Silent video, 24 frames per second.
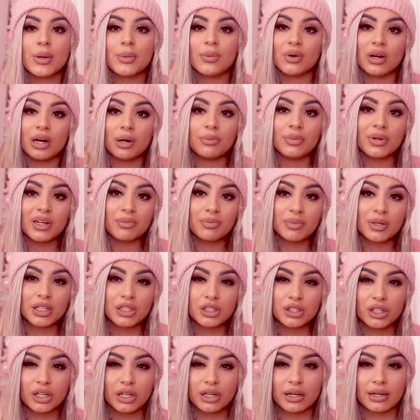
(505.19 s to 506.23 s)
but I'll put a
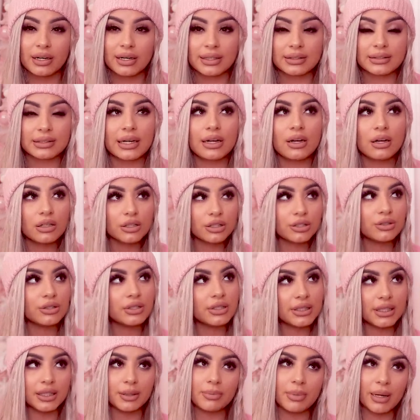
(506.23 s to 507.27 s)
picture here because I also
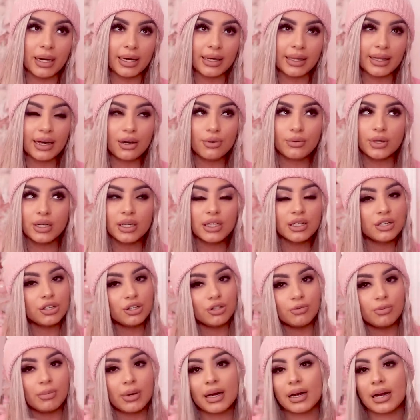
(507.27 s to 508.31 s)
did buy that one
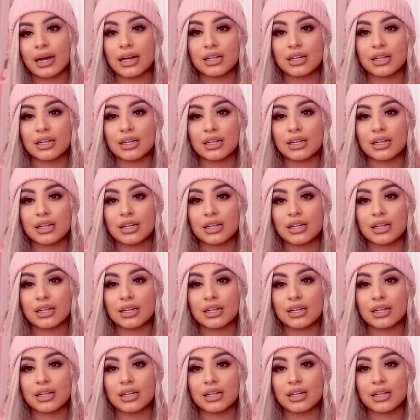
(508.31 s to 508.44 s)
you might,